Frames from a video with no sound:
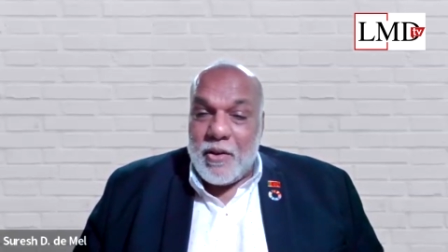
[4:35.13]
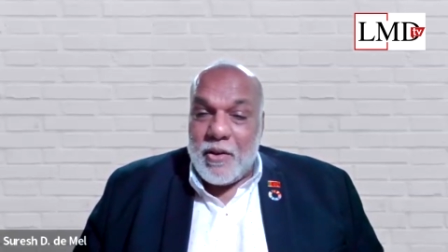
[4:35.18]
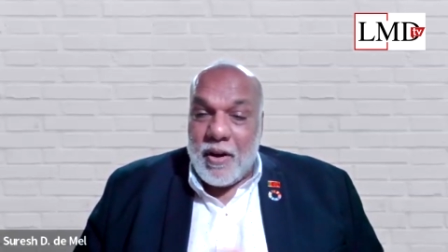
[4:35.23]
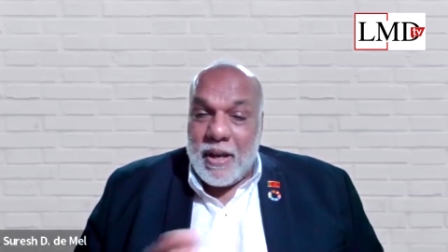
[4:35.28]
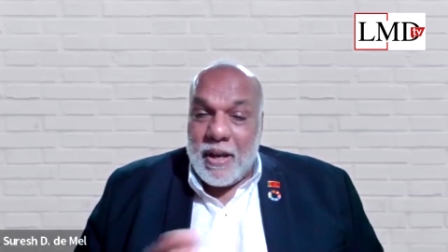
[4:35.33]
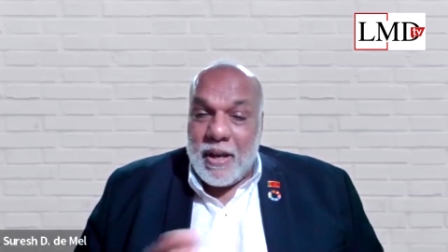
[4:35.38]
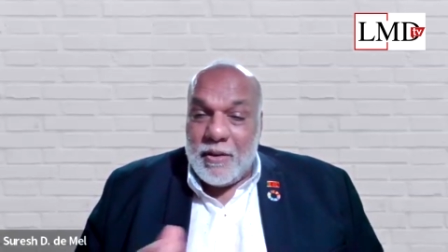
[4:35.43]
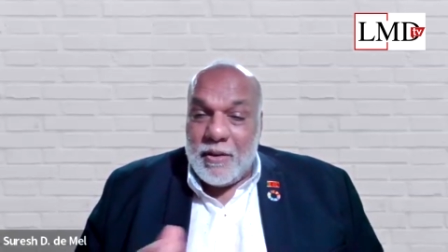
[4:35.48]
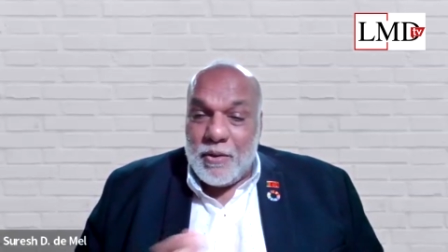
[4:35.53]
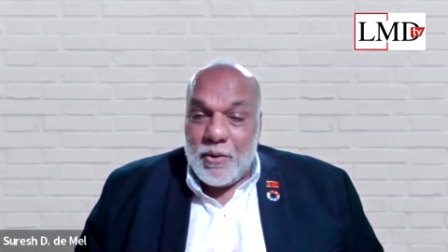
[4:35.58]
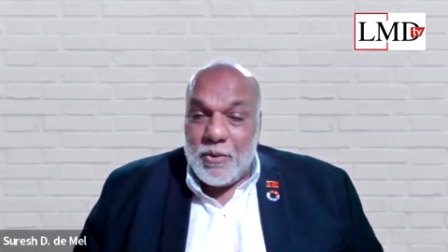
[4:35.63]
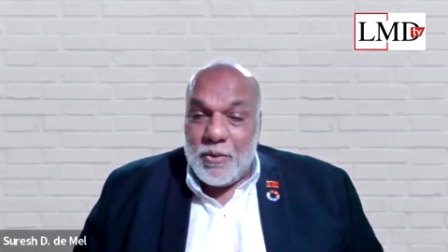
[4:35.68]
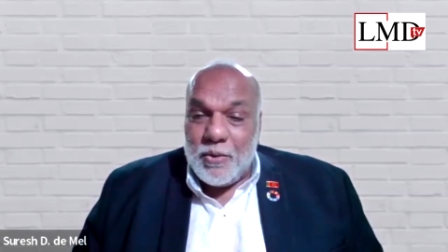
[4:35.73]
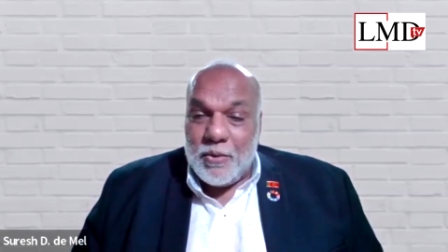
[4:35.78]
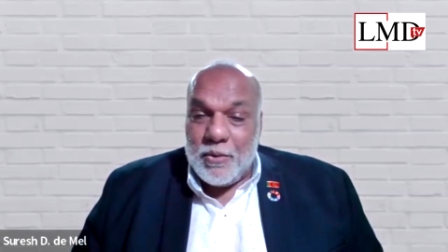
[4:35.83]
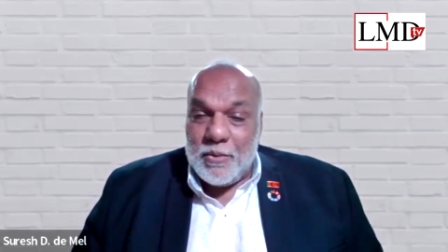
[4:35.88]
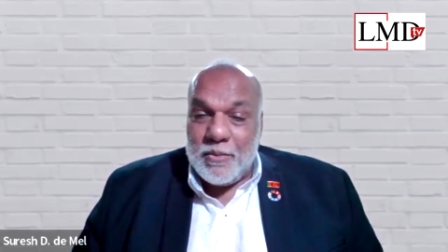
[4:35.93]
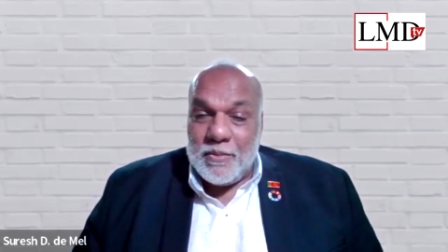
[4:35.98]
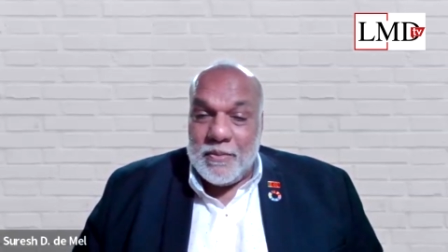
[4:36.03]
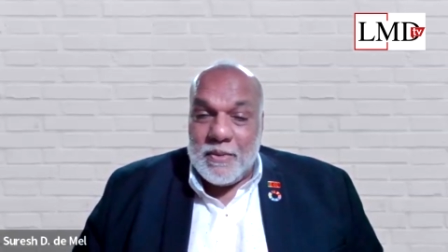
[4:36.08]
talking
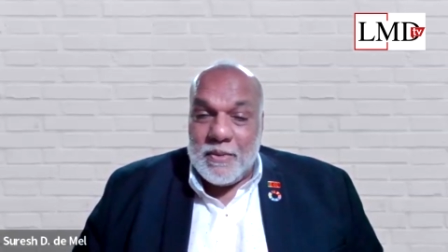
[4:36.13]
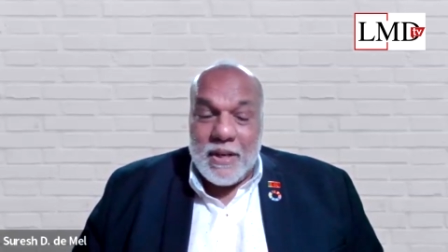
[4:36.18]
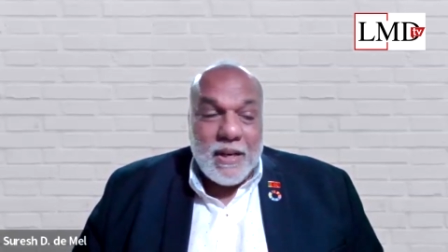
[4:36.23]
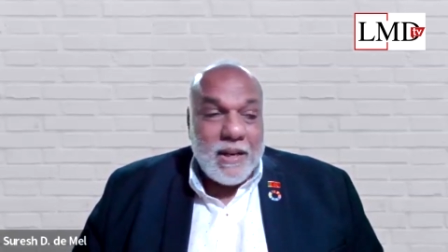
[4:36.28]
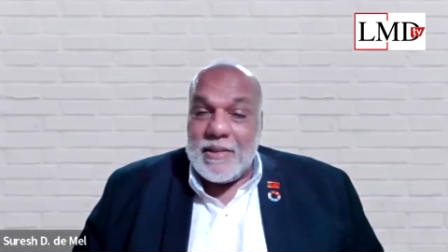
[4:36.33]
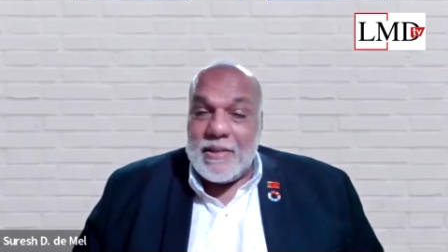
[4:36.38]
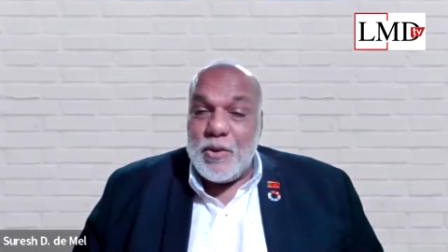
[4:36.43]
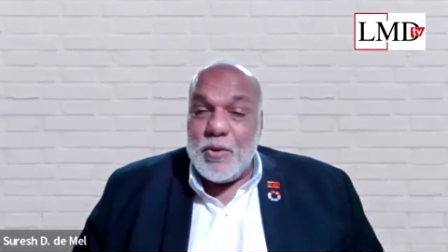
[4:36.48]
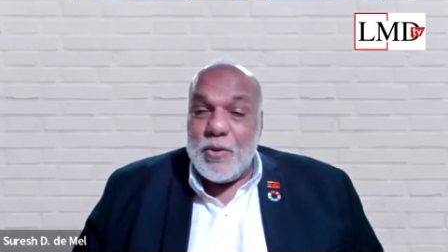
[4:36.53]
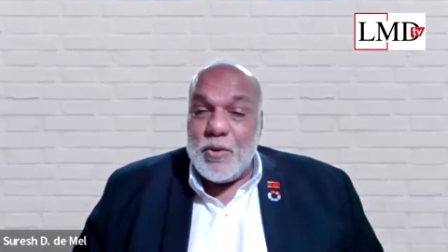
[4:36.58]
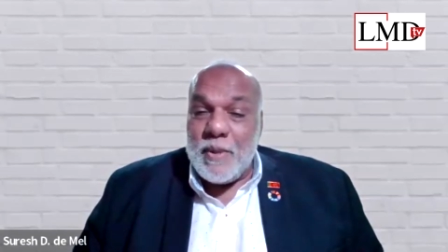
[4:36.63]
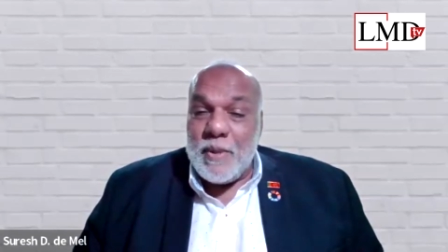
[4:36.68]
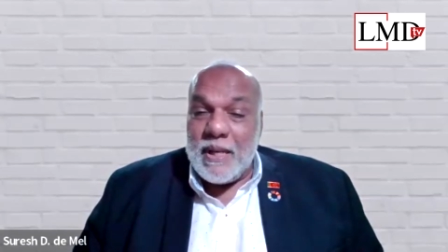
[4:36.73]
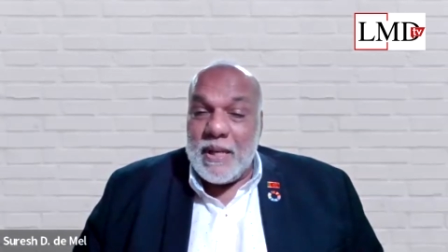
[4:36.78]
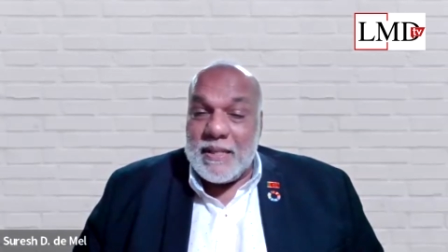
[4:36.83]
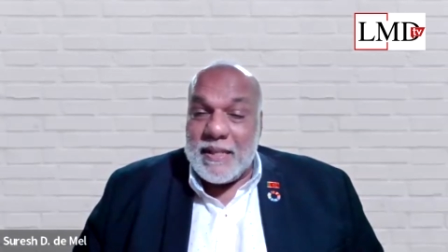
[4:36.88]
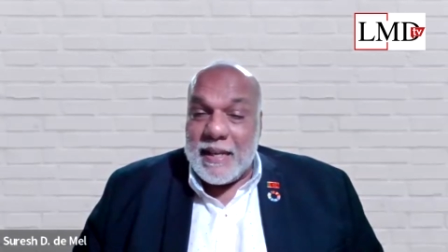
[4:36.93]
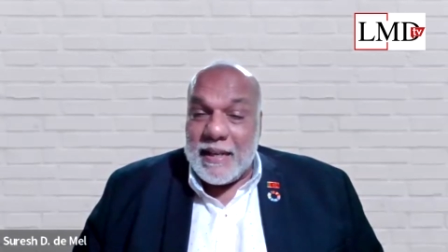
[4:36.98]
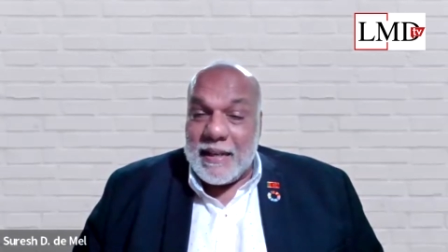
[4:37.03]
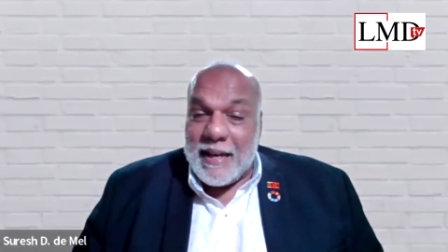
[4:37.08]
to
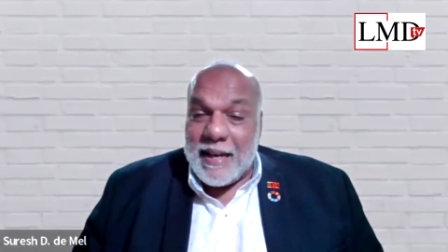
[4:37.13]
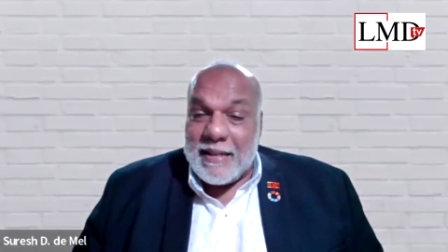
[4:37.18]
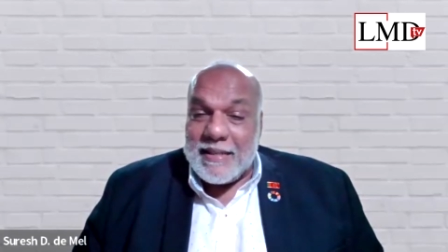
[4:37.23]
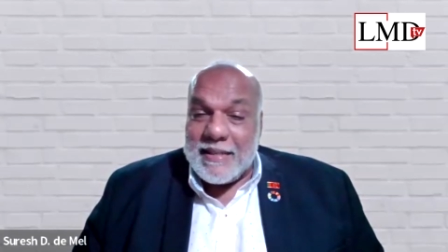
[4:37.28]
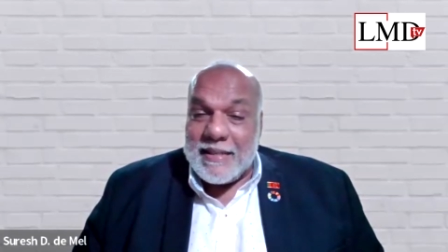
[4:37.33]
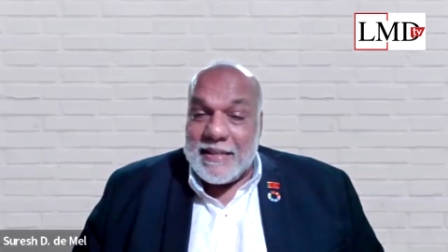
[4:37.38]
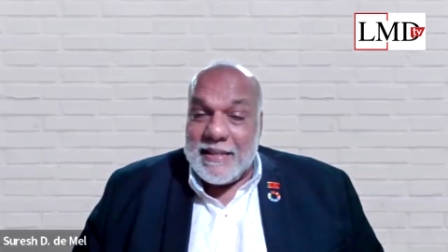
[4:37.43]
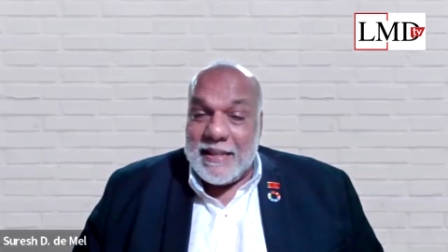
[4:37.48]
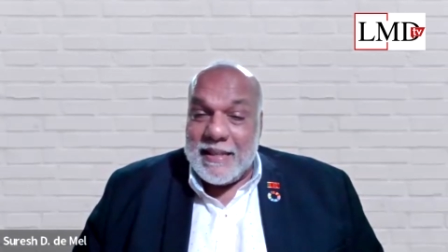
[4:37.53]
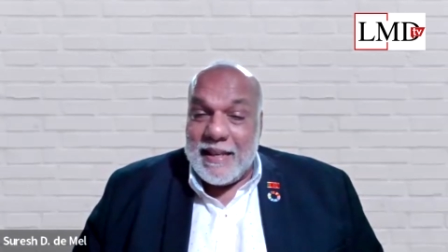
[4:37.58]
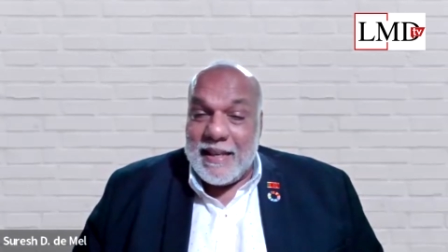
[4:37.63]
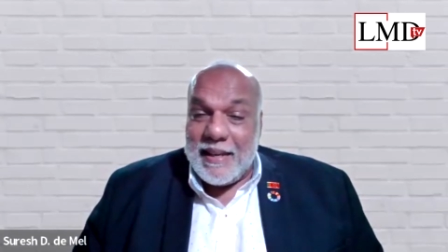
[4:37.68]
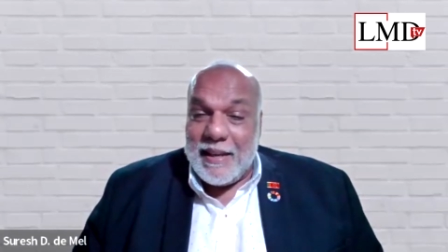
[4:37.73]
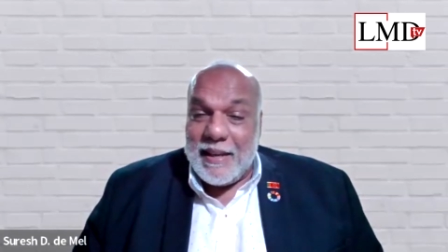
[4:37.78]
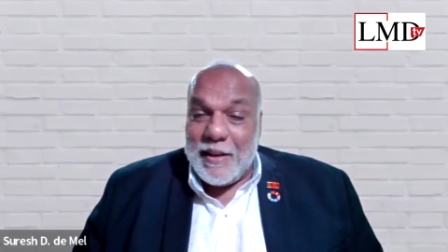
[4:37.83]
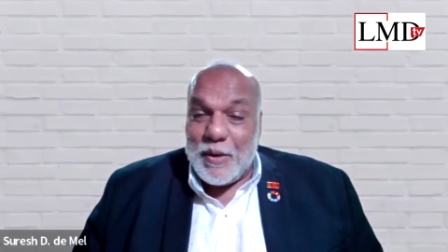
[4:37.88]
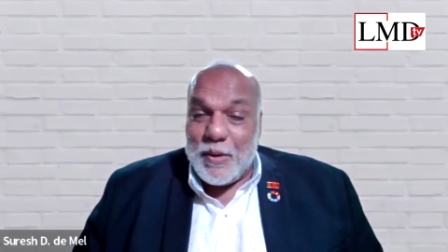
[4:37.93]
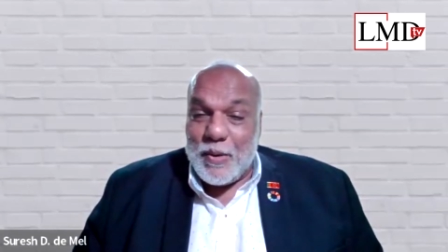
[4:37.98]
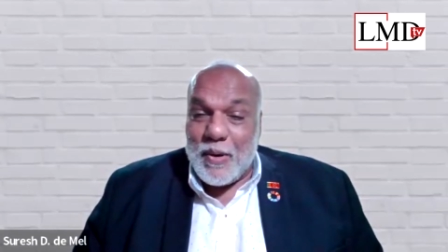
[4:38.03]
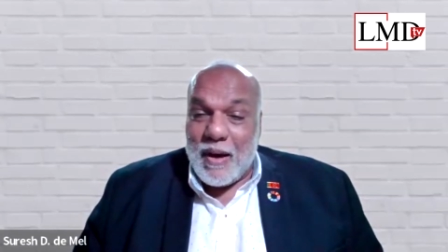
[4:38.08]
consumers and customers,